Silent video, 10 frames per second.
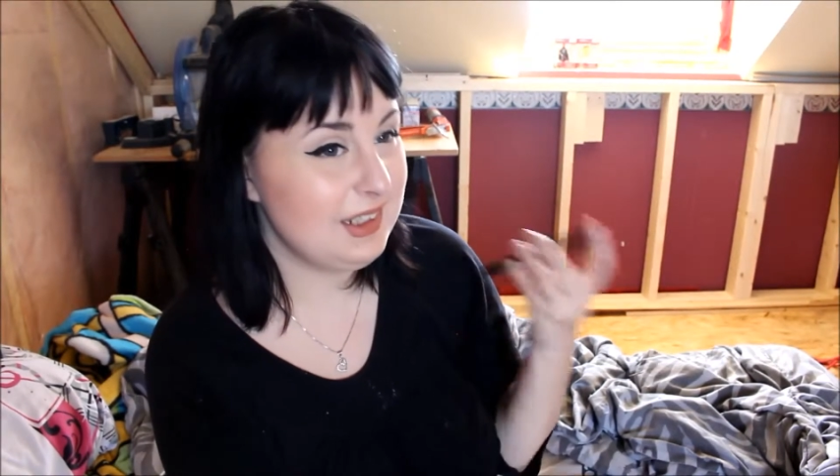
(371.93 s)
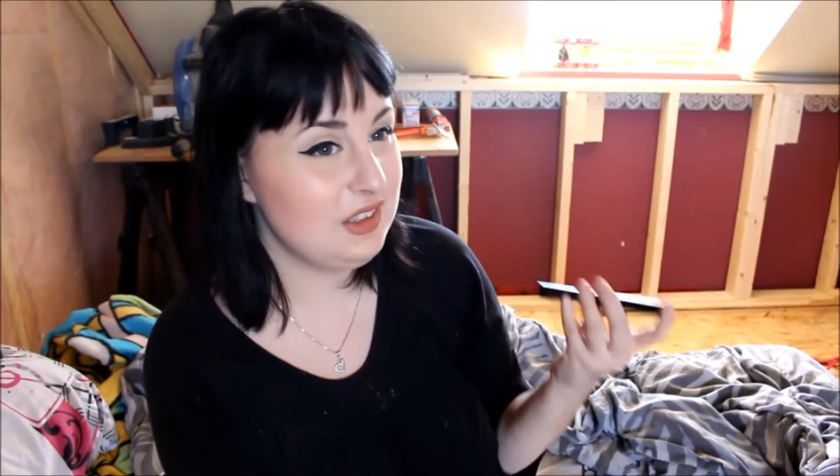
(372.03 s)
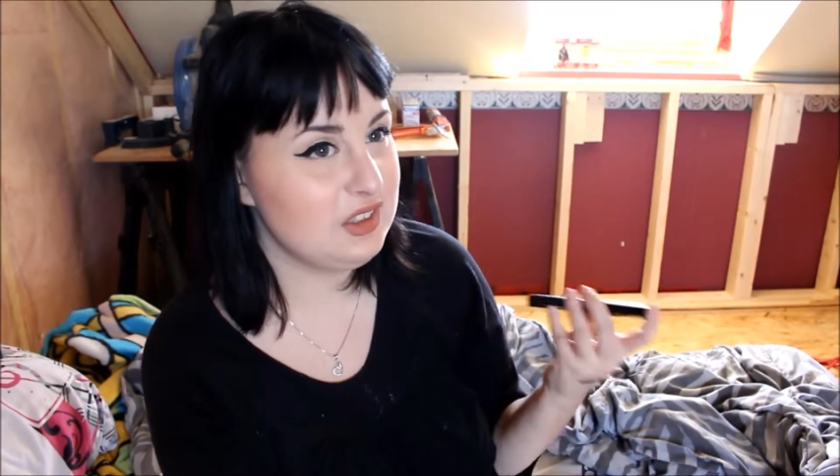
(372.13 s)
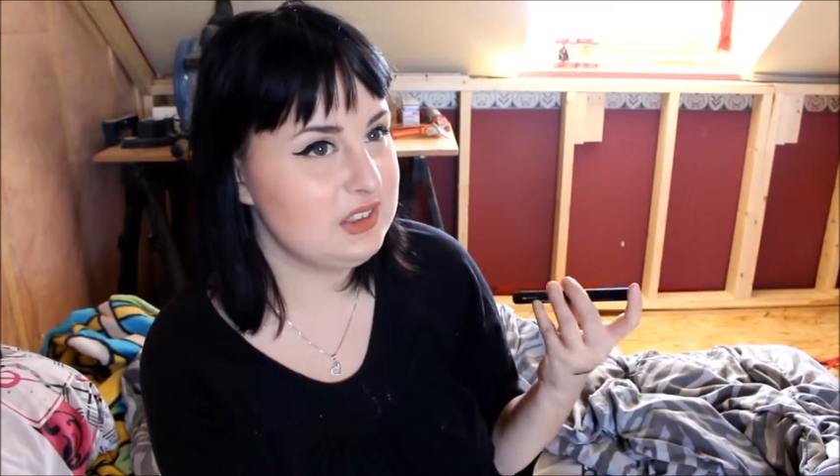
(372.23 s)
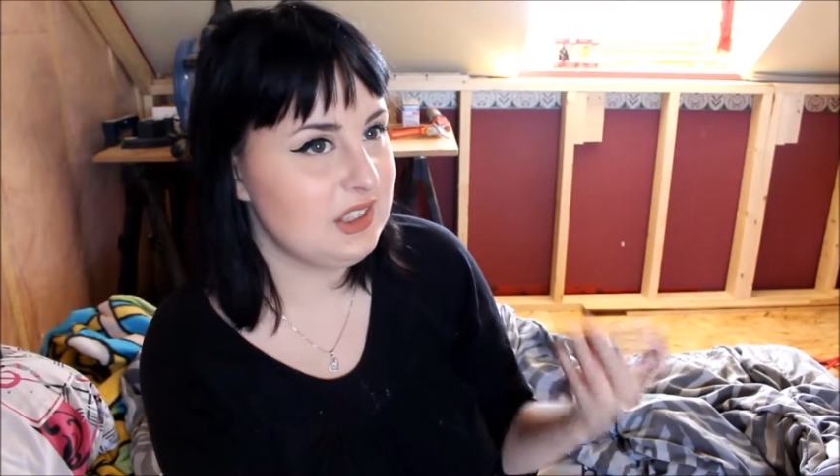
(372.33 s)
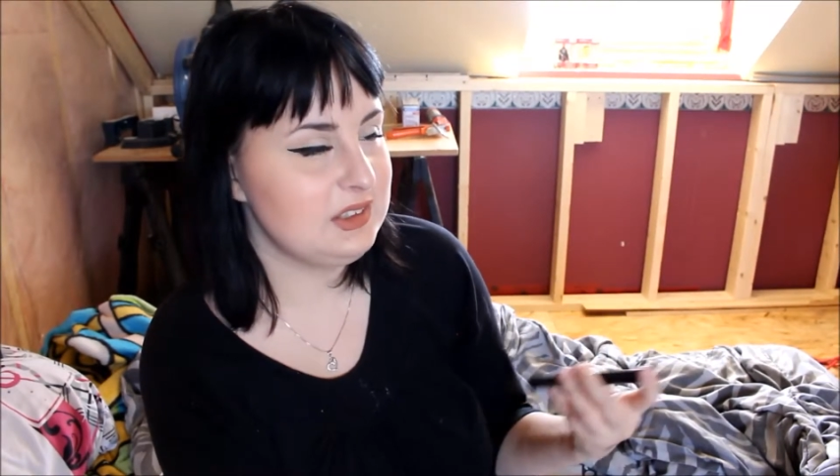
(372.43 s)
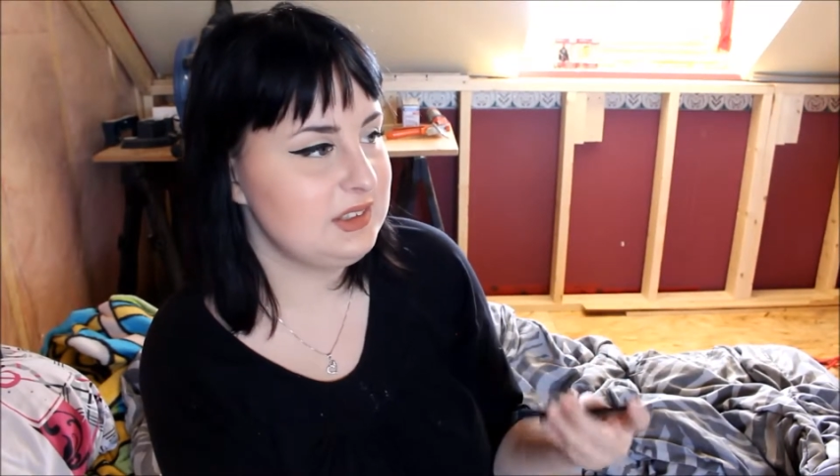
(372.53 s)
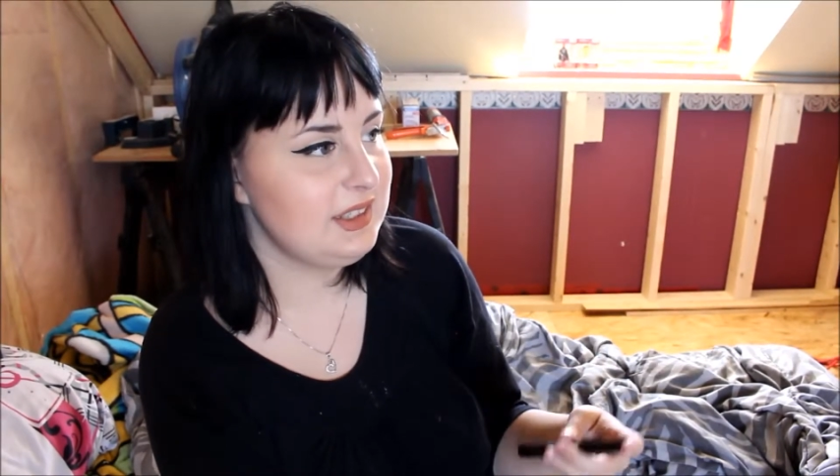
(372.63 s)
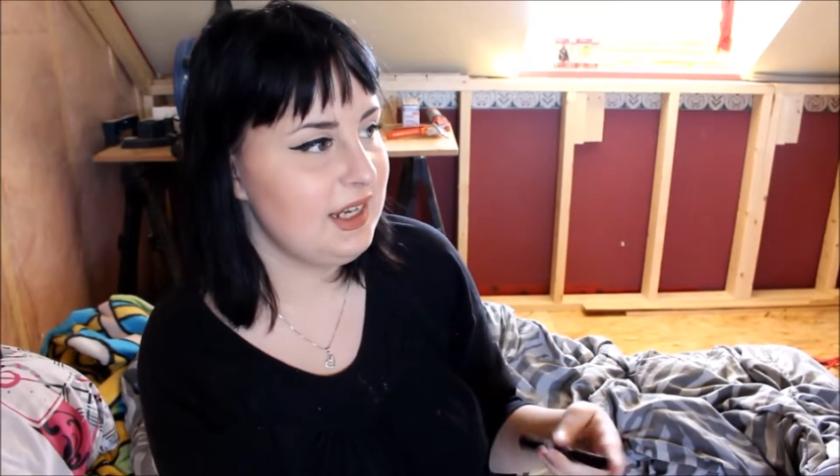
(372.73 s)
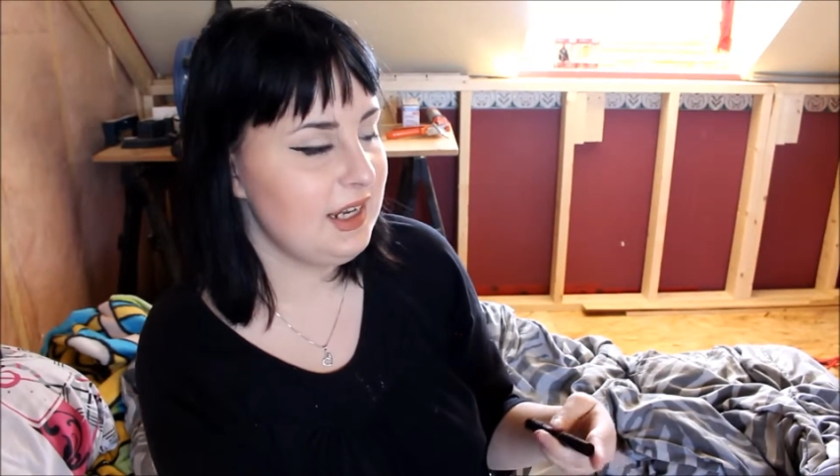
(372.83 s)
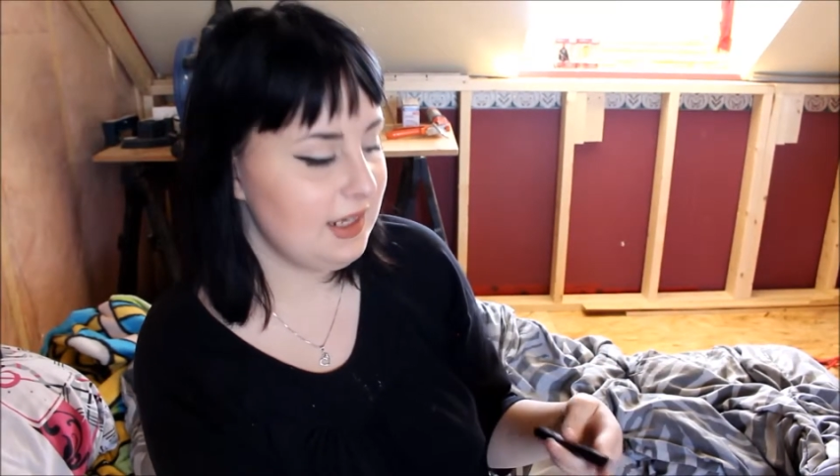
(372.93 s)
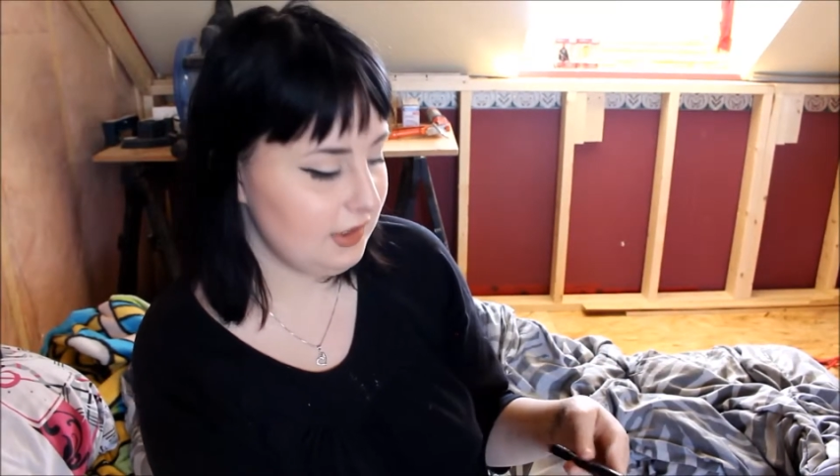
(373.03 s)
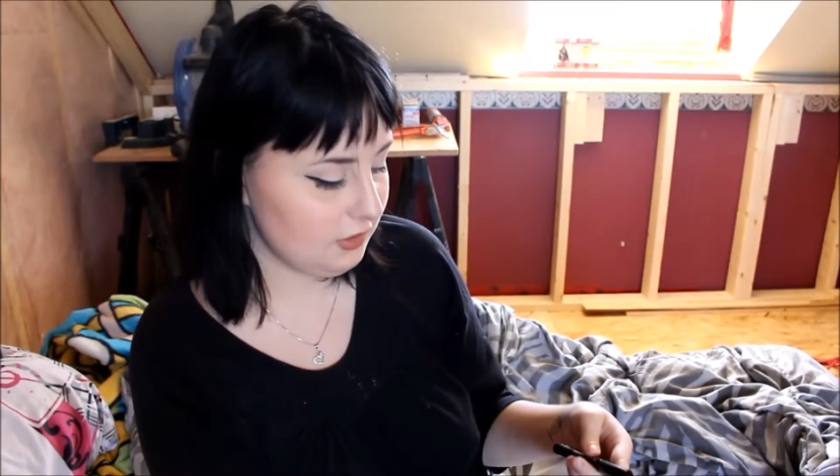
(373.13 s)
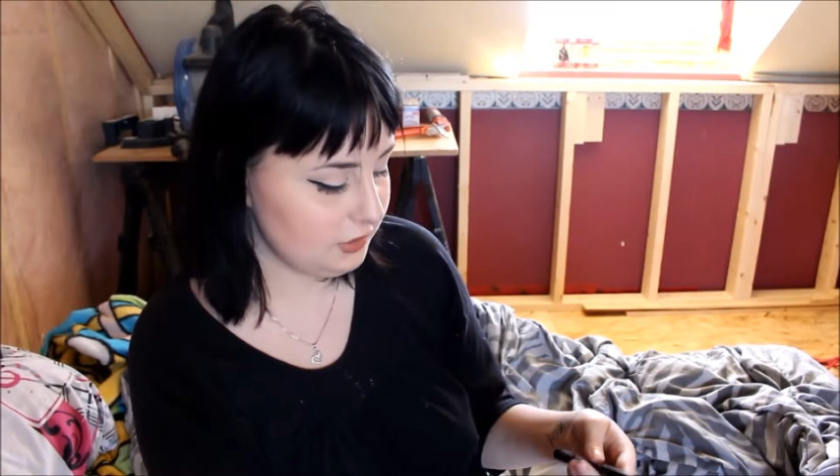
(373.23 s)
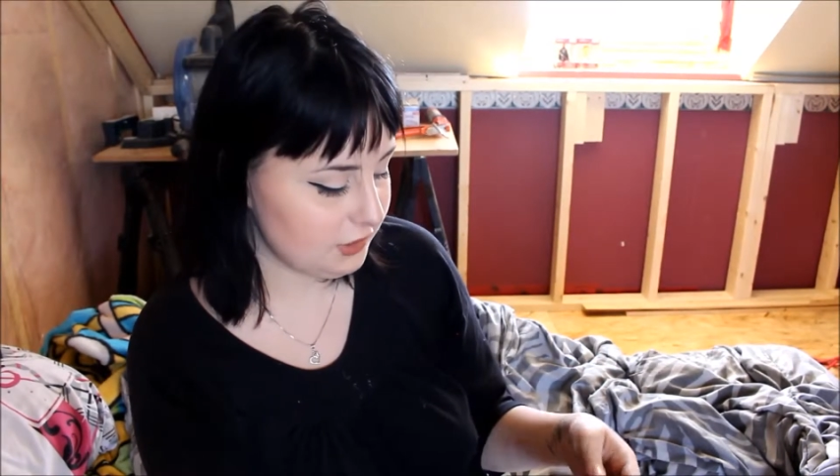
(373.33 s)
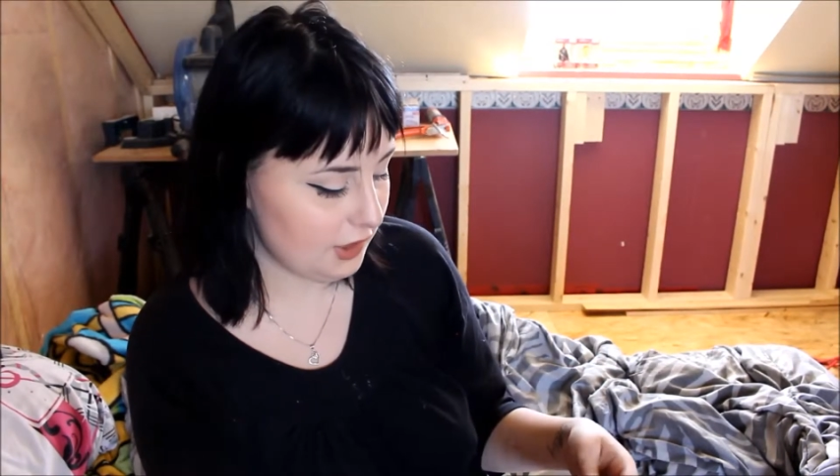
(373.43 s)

it does not stay, it loses